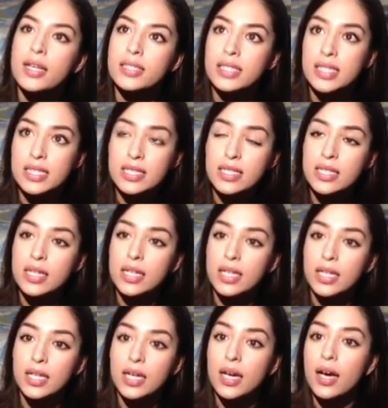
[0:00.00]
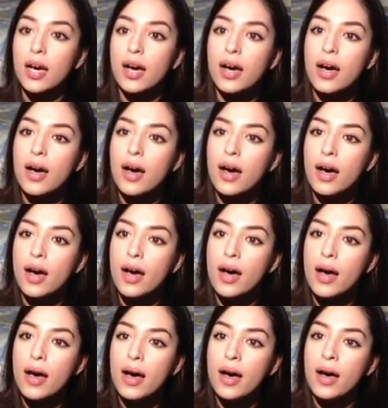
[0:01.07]
DC,
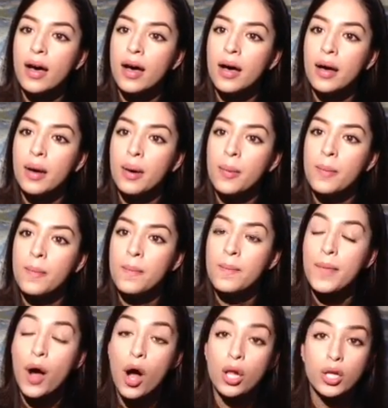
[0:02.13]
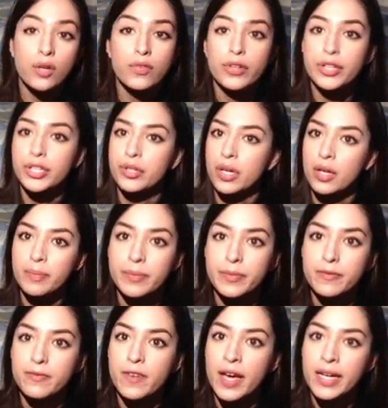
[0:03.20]
all over Europe,
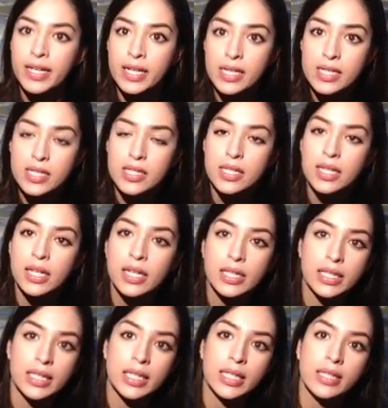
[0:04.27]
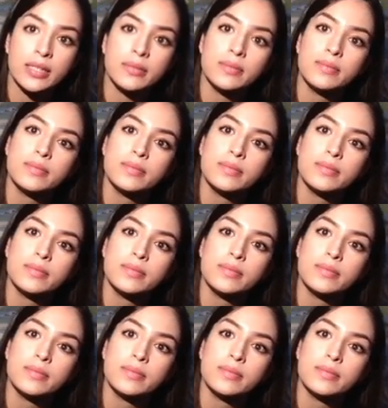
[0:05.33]
Venice, Italy,